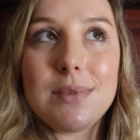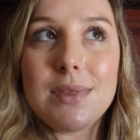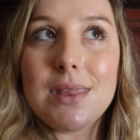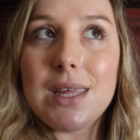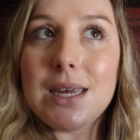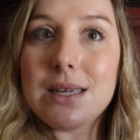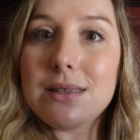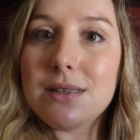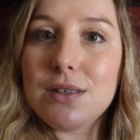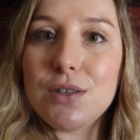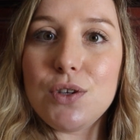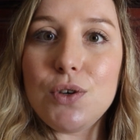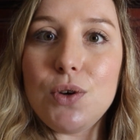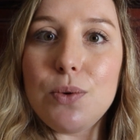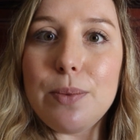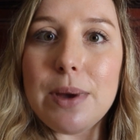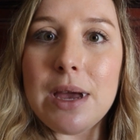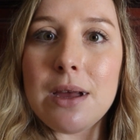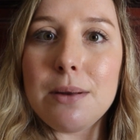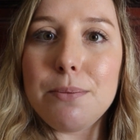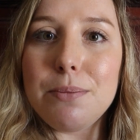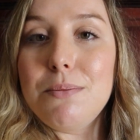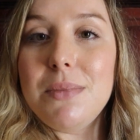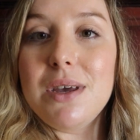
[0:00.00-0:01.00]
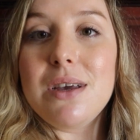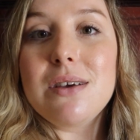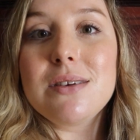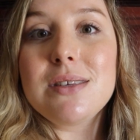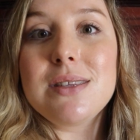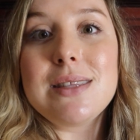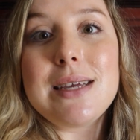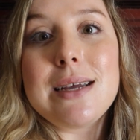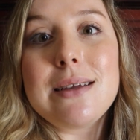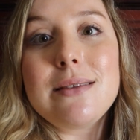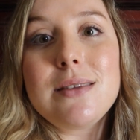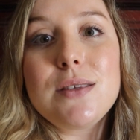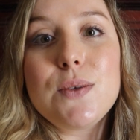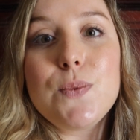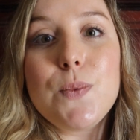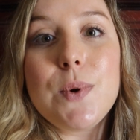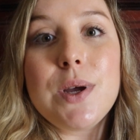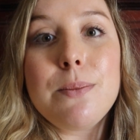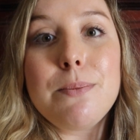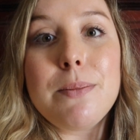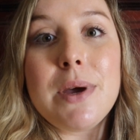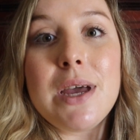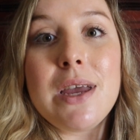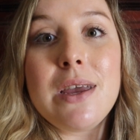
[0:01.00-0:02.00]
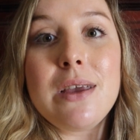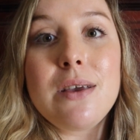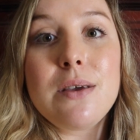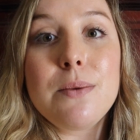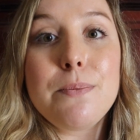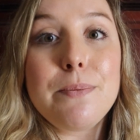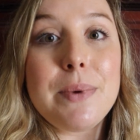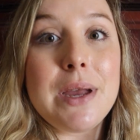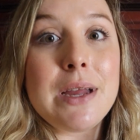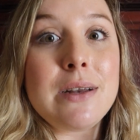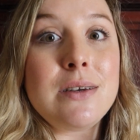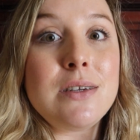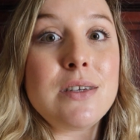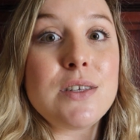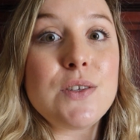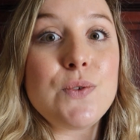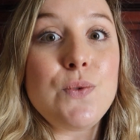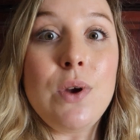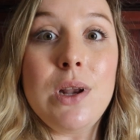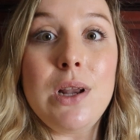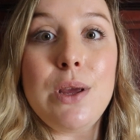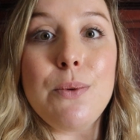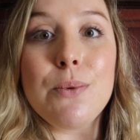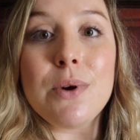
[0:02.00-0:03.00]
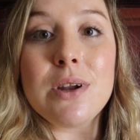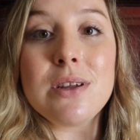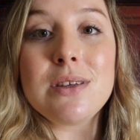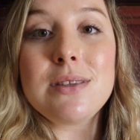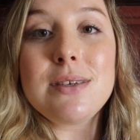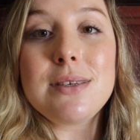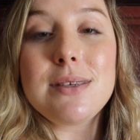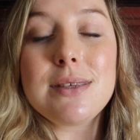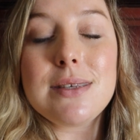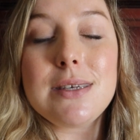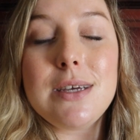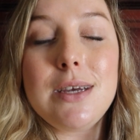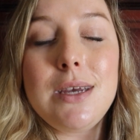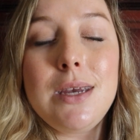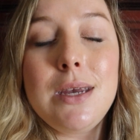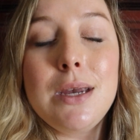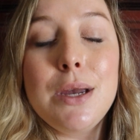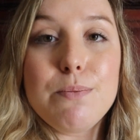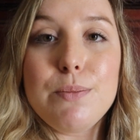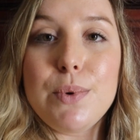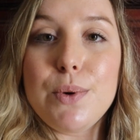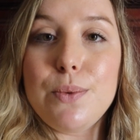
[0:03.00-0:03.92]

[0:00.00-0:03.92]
that's too bad, because that's what my companions really wanted to see,